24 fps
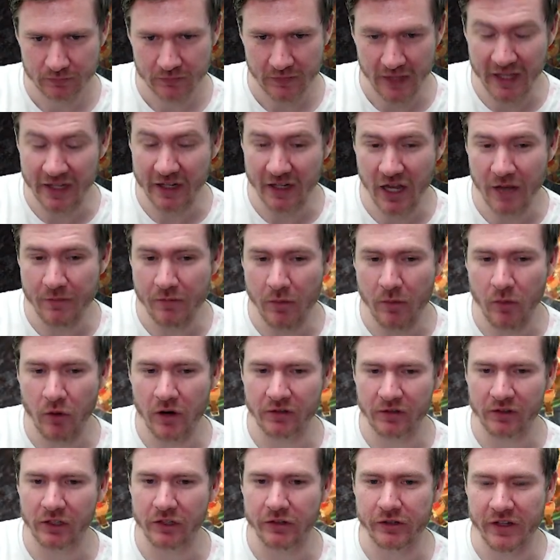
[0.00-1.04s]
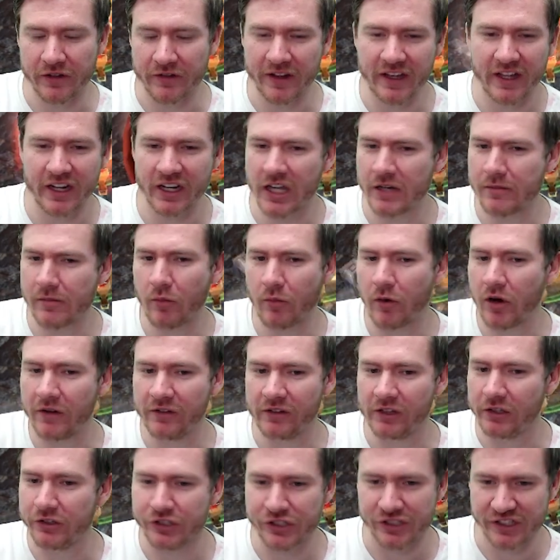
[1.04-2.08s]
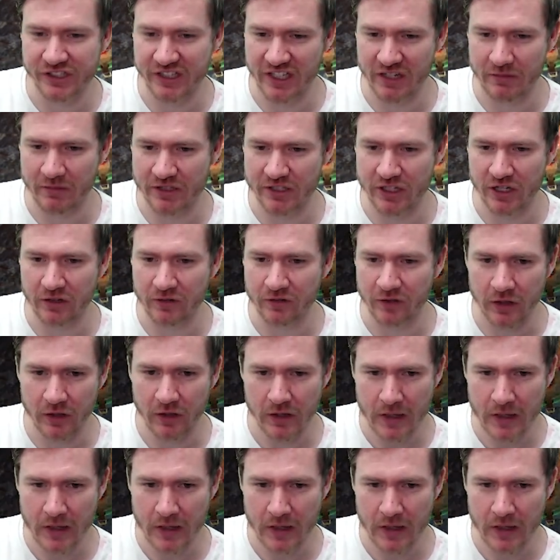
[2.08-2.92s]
And a couple more evolutions. If I get a couple more evolutions in him, it's over.